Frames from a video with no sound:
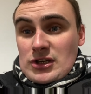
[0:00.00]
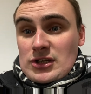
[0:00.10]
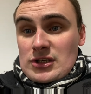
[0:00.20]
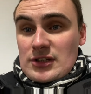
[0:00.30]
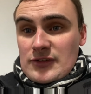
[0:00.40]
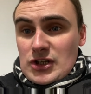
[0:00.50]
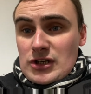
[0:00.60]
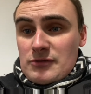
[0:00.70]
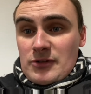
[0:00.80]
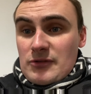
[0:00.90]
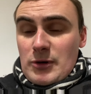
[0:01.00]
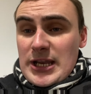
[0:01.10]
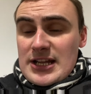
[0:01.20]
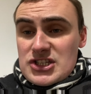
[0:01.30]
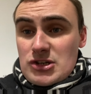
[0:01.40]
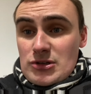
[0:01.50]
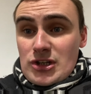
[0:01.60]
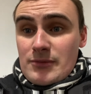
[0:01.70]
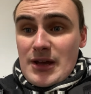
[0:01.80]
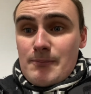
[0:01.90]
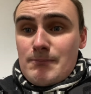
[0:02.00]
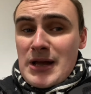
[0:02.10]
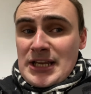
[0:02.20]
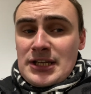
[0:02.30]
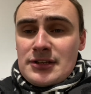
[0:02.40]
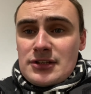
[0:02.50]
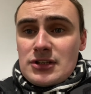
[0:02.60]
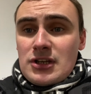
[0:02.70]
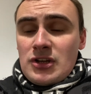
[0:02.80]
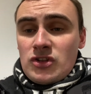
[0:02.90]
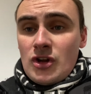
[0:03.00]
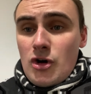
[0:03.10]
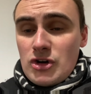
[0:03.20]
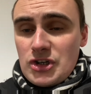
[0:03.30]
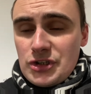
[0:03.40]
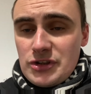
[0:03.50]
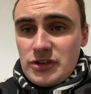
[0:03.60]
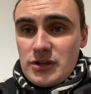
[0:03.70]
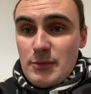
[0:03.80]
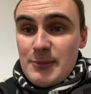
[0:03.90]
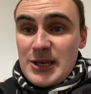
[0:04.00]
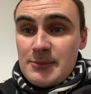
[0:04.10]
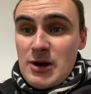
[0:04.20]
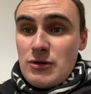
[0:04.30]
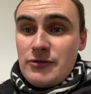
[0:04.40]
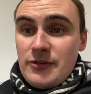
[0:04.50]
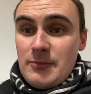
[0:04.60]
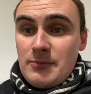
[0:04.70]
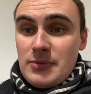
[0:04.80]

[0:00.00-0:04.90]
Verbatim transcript: you never know if, if we get two in a lot, that might knock the momentum out of them.